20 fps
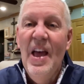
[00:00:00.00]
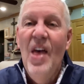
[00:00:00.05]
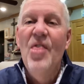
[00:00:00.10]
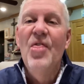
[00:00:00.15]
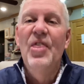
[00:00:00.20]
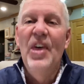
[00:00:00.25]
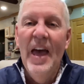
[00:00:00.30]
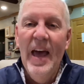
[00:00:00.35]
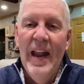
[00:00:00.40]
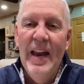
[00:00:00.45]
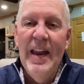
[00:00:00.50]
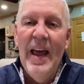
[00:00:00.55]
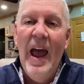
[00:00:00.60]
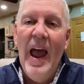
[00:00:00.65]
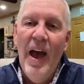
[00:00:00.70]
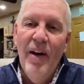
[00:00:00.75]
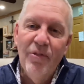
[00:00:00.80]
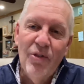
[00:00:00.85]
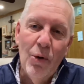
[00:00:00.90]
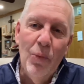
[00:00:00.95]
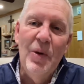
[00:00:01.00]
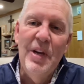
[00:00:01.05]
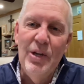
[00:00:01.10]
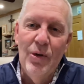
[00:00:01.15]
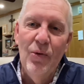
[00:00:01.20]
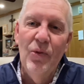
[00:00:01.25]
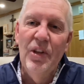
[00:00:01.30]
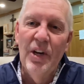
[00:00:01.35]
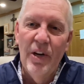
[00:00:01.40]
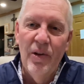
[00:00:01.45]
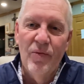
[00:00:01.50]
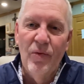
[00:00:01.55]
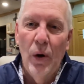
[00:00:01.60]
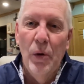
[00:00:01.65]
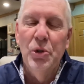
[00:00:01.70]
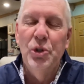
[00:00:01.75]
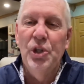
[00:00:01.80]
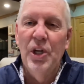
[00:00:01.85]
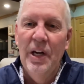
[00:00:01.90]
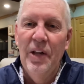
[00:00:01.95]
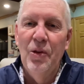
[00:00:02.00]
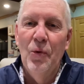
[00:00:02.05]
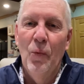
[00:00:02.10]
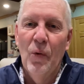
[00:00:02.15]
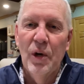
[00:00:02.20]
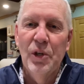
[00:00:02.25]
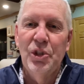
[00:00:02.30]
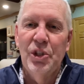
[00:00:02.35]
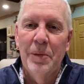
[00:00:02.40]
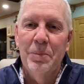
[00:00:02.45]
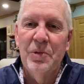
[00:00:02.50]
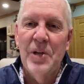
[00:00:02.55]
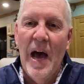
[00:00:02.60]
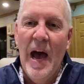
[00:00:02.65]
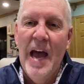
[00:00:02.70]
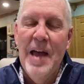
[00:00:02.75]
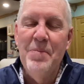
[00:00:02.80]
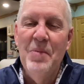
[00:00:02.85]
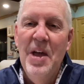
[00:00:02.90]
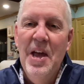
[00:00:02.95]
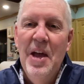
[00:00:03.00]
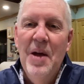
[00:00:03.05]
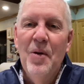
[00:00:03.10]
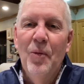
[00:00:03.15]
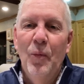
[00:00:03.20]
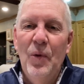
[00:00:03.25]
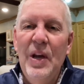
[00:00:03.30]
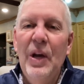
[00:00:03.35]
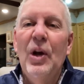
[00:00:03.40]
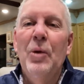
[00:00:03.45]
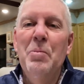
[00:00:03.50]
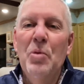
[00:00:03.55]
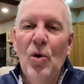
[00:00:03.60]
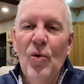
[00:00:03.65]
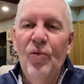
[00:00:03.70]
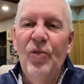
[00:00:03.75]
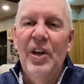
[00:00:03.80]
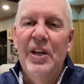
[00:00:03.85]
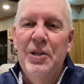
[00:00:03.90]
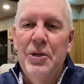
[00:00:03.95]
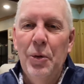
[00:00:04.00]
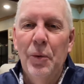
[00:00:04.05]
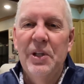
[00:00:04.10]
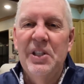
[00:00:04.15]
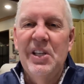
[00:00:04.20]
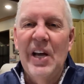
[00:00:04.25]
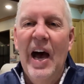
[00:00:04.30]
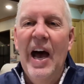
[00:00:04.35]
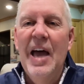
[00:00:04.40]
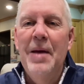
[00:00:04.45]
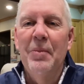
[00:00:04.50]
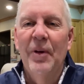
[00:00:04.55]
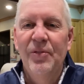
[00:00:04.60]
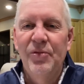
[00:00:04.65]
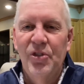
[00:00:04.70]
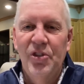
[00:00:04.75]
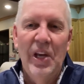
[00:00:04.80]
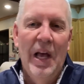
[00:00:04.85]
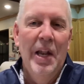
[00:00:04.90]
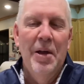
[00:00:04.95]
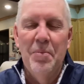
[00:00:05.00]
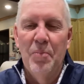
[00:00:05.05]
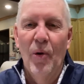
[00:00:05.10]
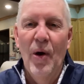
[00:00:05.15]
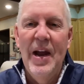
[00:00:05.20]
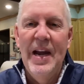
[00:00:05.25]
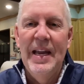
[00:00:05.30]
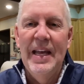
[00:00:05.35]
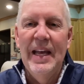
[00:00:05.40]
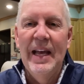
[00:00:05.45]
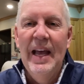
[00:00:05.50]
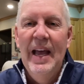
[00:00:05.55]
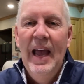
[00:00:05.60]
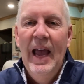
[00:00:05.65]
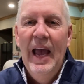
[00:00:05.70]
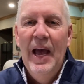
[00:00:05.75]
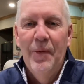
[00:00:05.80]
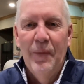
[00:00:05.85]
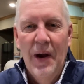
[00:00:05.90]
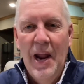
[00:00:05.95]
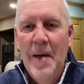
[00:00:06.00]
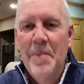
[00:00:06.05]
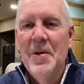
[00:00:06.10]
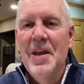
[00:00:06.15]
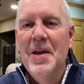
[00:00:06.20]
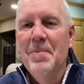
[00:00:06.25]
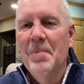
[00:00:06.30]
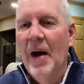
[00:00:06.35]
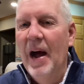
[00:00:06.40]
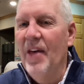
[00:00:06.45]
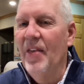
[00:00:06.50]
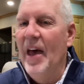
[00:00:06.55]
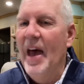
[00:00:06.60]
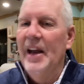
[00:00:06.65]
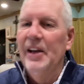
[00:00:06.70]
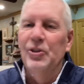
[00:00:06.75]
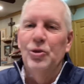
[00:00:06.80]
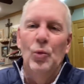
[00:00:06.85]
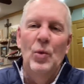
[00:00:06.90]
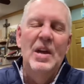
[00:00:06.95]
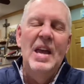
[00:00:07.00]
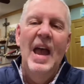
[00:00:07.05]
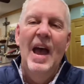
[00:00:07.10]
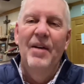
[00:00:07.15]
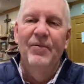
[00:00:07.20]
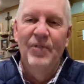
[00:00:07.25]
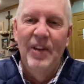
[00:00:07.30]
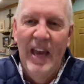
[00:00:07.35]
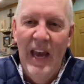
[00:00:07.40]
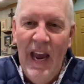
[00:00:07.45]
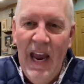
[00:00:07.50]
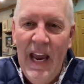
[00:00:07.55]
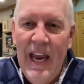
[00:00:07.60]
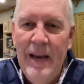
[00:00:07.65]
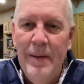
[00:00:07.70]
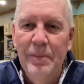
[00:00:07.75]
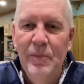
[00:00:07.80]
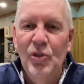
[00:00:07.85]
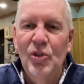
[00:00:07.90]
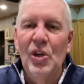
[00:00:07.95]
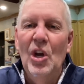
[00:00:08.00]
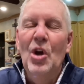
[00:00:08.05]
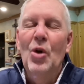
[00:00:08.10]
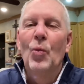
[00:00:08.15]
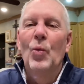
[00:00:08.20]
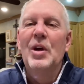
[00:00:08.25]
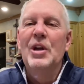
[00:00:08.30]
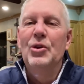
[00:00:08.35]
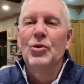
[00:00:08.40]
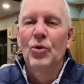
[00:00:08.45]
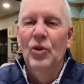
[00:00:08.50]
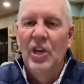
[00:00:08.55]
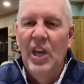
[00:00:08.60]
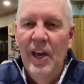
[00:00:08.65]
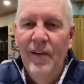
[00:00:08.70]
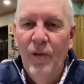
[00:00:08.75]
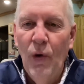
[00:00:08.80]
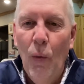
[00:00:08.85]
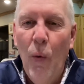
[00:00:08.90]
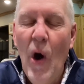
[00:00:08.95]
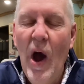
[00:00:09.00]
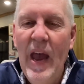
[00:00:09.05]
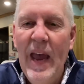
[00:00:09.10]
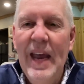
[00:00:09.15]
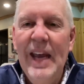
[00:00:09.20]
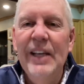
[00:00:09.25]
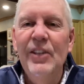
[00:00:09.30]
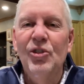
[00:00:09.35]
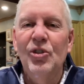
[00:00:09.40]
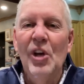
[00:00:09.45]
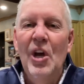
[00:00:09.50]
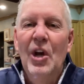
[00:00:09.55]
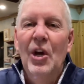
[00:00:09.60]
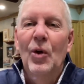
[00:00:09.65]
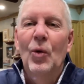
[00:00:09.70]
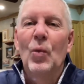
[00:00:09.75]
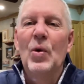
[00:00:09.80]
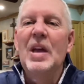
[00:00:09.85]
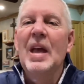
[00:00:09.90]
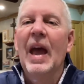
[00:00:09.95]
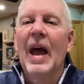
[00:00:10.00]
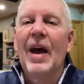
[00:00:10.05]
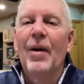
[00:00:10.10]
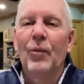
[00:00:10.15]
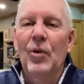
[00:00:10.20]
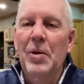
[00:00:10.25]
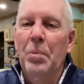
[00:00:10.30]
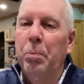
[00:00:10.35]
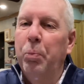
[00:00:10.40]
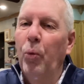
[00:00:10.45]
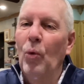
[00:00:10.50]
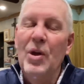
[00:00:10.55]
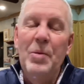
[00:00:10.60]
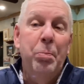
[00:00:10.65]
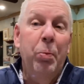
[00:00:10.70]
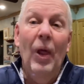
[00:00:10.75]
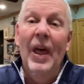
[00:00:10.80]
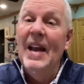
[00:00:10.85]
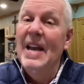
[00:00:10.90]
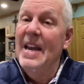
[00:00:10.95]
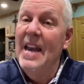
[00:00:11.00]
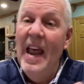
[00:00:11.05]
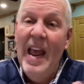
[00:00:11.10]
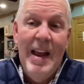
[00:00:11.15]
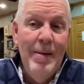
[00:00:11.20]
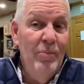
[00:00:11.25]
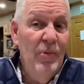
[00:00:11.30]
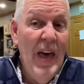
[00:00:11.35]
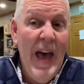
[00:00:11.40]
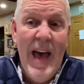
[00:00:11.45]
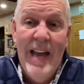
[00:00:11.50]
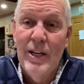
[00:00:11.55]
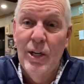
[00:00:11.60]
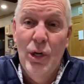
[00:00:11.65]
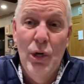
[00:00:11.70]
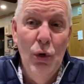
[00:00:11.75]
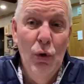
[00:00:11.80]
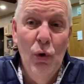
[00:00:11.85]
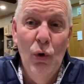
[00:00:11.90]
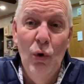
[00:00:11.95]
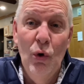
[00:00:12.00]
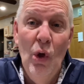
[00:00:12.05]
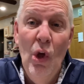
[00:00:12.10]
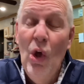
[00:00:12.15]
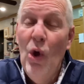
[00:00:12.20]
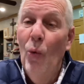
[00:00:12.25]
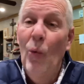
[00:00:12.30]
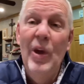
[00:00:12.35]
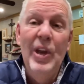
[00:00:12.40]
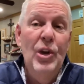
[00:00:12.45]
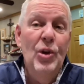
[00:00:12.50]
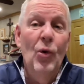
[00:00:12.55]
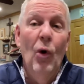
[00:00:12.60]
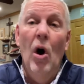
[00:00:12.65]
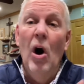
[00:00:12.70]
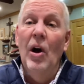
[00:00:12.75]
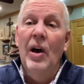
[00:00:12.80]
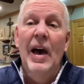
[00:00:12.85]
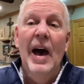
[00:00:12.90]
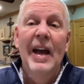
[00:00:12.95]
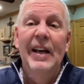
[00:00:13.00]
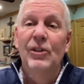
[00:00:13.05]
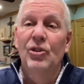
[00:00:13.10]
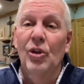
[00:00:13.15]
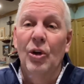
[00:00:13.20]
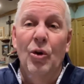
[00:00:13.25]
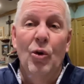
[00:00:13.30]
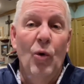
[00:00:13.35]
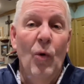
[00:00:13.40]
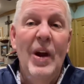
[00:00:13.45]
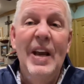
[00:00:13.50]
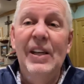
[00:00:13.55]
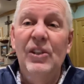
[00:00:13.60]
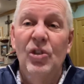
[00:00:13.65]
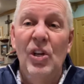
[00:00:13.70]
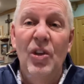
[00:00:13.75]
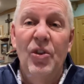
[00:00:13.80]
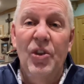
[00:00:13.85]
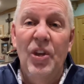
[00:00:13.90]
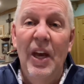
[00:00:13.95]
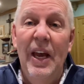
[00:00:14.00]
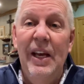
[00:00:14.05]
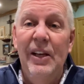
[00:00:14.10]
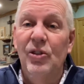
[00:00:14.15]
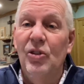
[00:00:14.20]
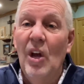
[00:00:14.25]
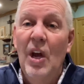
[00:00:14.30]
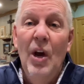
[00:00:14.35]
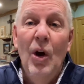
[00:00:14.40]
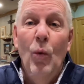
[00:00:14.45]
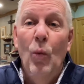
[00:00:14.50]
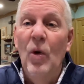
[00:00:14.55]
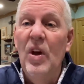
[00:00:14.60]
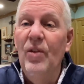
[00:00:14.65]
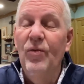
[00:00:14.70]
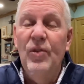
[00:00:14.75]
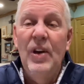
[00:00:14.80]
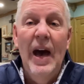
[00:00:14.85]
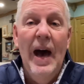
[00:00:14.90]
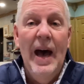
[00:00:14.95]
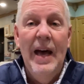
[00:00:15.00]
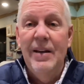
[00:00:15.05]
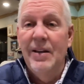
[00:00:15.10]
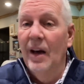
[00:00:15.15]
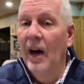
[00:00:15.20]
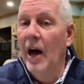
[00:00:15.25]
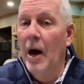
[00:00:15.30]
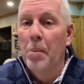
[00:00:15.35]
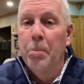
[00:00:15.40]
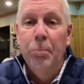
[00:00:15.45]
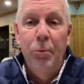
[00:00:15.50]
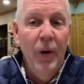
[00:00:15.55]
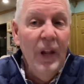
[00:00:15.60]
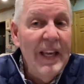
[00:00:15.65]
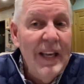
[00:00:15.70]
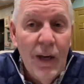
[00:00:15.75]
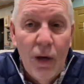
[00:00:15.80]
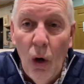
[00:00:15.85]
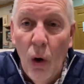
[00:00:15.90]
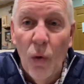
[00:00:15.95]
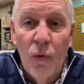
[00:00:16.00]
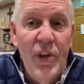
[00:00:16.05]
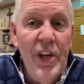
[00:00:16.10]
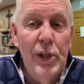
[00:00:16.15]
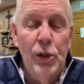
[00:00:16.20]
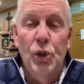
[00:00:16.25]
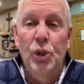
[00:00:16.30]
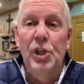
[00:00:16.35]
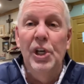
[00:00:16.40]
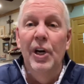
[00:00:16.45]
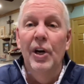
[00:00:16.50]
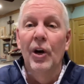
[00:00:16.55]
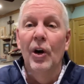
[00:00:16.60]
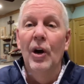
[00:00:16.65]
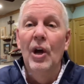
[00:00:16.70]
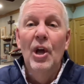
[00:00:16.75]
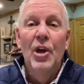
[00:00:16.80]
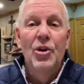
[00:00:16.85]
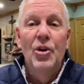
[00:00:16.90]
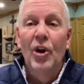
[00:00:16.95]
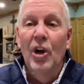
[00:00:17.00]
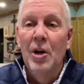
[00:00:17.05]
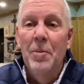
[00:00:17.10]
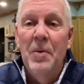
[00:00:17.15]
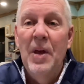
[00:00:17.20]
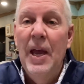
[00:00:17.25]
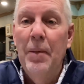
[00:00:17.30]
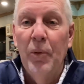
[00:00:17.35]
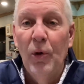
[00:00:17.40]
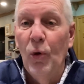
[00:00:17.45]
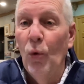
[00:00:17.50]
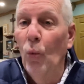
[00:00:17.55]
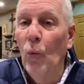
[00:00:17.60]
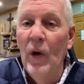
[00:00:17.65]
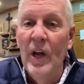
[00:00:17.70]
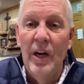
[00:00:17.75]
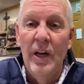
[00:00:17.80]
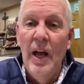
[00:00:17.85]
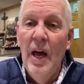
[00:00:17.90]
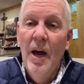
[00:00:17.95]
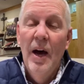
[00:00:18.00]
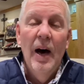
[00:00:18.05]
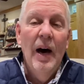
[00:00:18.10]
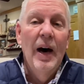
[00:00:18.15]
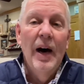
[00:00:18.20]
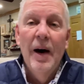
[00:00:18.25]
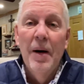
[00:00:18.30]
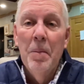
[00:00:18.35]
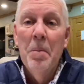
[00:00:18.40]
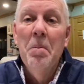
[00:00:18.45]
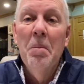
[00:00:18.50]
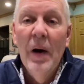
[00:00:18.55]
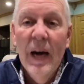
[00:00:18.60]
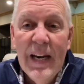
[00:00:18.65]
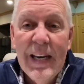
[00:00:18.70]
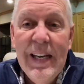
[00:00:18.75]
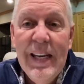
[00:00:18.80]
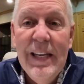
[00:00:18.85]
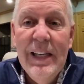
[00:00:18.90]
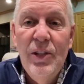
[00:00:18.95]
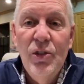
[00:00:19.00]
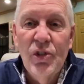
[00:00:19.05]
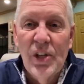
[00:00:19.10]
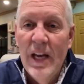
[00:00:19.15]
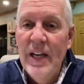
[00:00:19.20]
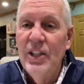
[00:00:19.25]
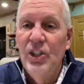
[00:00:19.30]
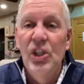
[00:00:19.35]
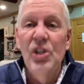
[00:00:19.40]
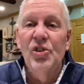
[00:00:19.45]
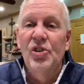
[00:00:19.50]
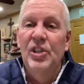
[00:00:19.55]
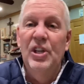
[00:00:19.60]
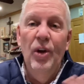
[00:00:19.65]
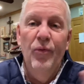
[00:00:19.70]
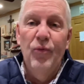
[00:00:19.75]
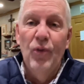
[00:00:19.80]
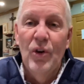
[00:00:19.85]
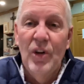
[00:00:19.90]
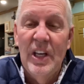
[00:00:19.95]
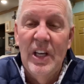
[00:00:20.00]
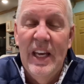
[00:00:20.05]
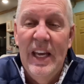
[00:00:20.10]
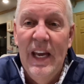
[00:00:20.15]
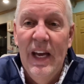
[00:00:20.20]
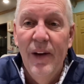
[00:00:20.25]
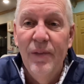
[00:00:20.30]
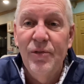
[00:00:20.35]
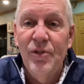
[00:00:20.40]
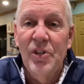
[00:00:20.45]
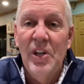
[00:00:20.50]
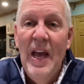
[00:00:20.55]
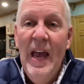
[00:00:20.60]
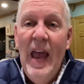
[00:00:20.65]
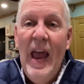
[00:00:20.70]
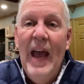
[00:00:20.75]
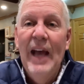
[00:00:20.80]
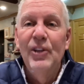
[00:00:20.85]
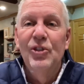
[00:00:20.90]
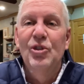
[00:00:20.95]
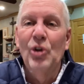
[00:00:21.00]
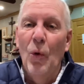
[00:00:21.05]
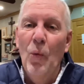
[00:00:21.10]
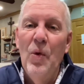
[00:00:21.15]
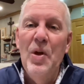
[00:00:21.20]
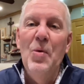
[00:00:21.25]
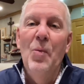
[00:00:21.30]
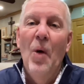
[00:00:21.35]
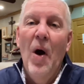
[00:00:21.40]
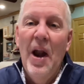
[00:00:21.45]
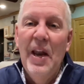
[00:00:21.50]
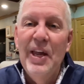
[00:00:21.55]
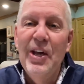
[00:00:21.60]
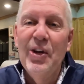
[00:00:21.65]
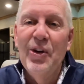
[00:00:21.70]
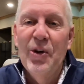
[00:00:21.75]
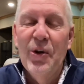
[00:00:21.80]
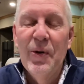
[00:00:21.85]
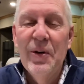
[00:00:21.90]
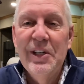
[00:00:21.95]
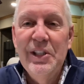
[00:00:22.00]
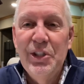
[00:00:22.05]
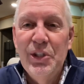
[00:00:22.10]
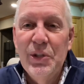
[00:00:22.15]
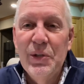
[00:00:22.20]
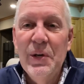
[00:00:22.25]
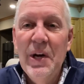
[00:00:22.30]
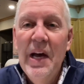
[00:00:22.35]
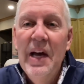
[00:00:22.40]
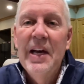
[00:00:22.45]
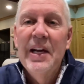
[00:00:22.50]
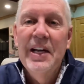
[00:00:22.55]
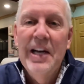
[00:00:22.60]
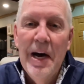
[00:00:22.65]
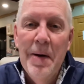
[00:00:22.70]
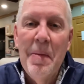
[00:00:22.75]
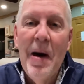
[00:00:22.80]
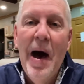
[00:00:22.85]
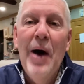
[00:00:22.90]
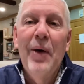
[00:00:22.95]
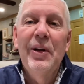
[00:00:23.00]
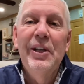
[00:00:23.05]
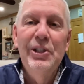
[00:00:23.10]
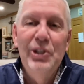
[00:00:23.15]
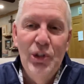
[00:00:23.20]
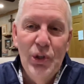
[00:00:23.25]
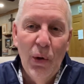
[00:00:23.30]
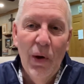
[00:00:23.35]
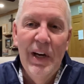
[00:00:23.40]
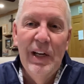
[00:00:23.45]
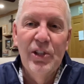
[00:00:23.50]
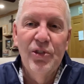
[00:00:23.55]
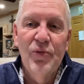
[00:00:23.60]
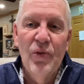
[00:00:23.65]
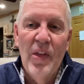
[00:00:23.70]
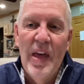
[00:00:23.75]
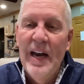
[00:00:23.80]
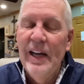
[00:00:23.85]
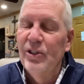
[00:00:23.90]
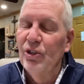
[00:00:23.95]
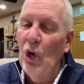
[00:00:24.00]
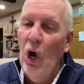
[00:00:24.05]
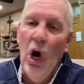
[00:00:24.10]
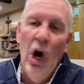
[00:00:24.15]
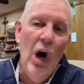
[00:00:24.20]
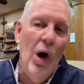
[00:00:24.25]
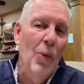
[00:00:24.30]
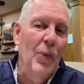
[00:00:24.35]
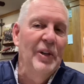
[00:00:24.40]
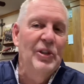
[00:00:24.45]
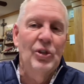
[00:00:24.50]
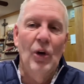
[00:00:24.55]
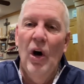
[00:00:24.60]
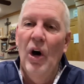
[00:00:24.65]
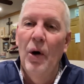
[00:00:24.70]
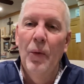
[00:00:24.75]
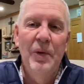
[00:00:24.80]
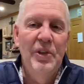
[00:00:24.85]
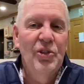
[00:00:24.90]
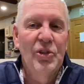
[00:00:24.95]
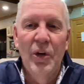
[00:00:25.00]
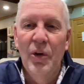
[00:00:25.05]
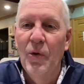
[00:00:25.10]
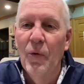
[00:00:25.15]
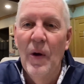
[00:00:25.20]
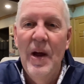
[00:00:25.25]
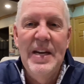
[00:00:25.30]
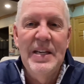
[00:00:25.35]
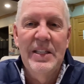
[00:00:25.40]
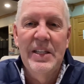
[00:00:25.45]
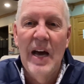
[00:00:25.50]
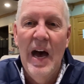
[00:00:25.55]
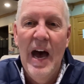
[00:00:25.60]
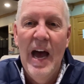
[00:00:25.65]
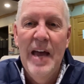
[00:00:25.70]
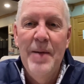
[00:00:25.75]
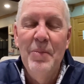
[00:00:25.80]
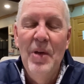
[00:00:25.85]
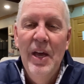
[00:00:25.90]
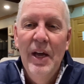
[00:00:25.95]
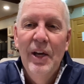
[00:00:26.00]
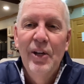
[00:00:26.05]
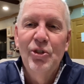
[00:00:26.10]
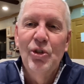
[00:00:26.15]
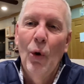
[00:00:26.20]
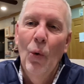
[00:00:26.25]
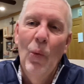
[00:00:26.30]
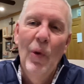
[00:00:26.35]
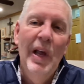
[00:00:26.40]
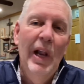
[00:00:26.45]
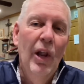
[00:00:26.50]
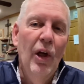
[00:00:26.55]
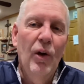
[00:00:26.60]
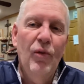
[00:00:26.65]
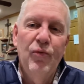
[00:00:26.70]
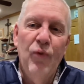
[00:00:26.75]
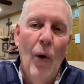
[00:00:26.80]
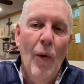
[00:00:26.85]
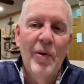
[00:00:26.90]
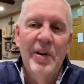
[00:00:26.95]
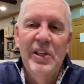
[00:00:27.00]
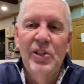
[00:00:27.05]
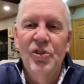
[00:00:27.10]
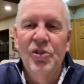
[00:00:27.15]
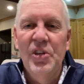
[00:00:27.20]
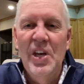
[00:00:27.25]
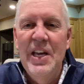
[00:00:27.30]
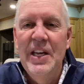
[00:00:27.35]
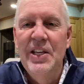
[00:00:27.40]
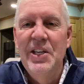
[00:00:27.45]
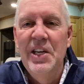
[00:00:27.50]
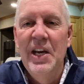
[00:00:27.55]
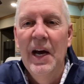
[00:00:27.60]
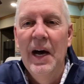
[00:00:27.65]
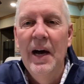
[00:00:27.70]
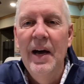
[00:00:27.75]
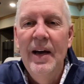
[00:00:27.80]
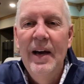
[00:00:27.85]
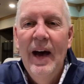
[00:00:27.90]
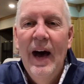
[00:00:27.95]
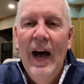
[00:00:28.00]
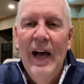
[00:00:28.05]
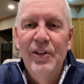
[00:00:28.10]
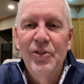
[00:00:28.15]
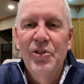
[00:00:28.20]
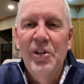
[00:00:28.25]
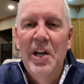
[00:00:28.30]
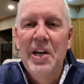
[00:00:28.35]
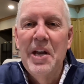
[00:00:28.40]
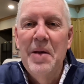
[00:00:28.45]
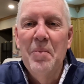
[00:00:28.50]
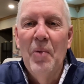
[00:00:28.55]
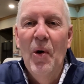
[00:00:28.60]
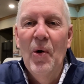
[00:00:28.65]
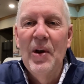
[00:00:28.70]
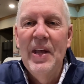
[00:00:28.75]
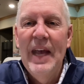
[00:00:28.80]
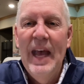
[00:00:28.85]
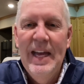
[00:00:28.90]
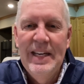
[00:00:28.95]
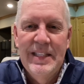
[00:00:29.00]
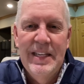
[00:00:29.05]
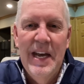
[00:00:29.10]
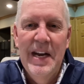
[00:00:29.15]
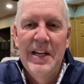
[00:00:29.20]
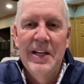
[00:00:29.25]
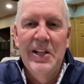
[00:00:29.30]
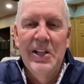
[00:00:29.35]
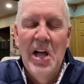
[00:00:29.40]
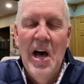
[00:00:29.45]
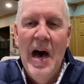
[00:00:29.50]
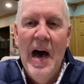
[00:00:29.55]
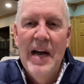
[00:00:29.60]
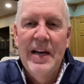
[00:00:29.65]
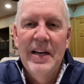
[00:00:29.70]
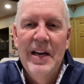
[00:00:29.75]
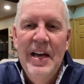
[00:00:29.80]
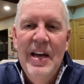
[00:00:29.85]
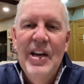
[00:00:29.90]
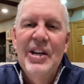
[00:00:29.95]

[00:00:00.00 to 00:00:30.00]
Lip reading: Then after we do the devotion and the worship time, we move into a time of celebrating. And what I mean by that is we have games, we do giveaways, we play Name That Tune, we do all kinds of crazy things. We've got Plinko this year. You're going to be able to win monies and just different gifts. And so we want to encourage you, come out and join us for that. It's always, always a great time. So we look forward to seeing you on Sunday morning at 10 o'clock.